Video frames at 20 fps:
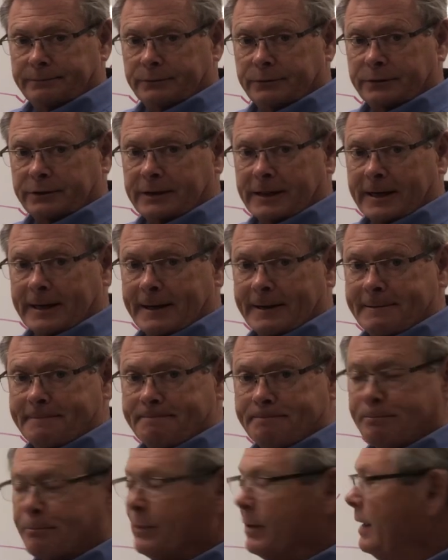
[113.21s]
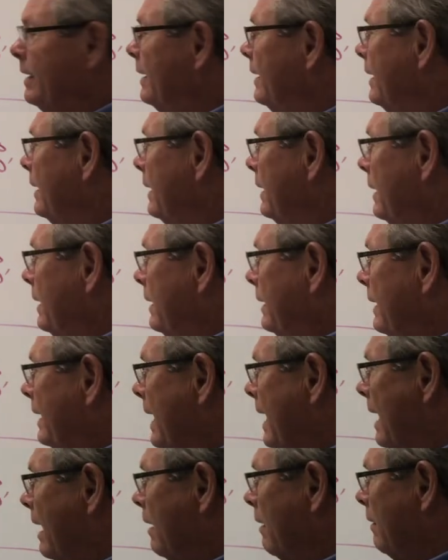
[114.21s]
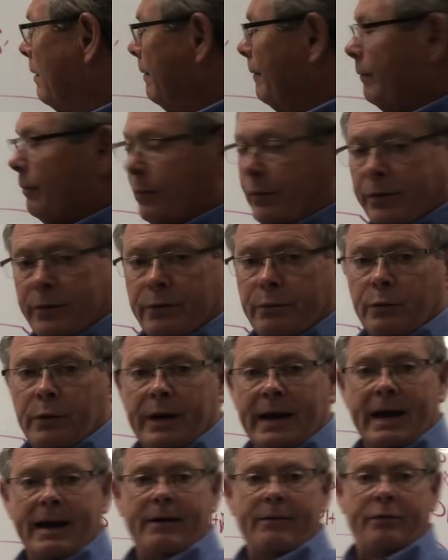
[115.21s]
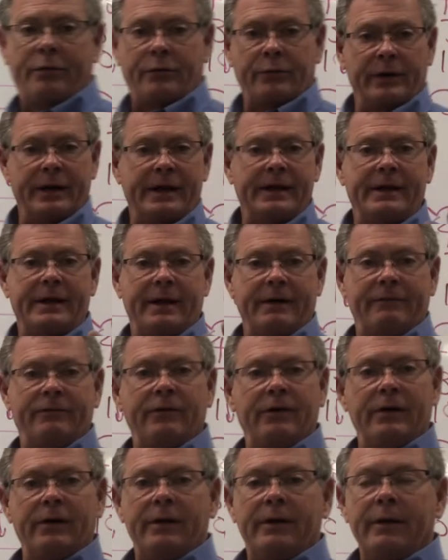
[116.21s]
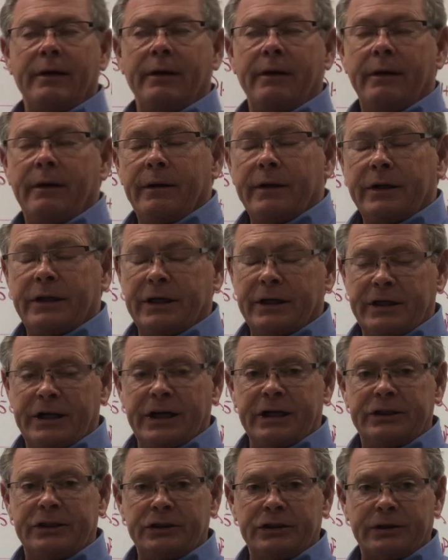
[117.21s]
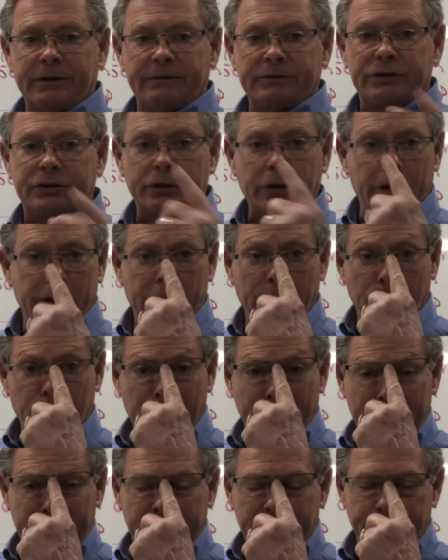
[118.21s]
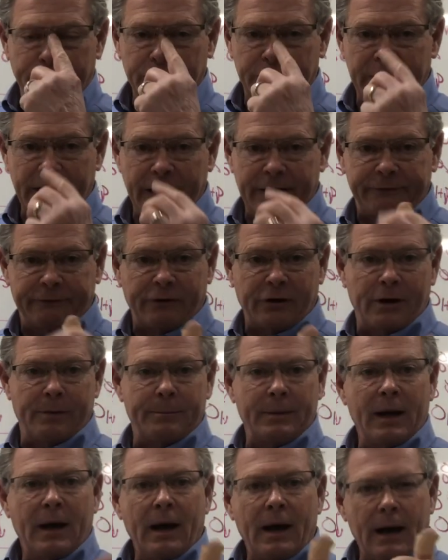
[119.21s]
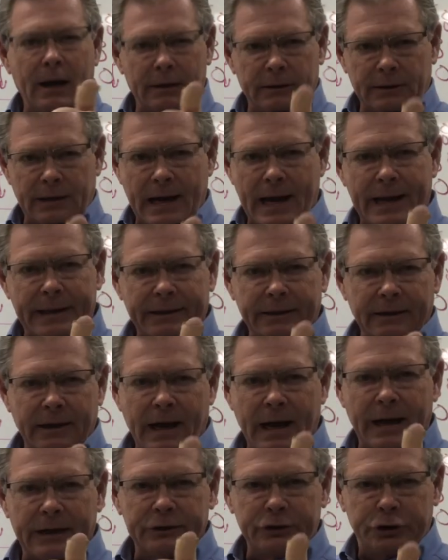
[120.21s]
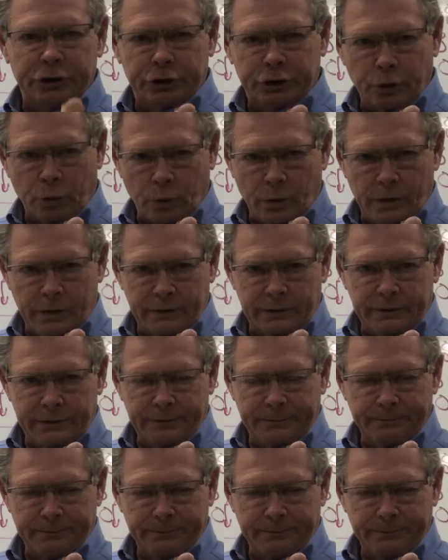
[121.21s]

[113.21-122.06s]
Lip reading: okay? Now, we have three different conditions of a circuit we have to protect from. A line-to-line short,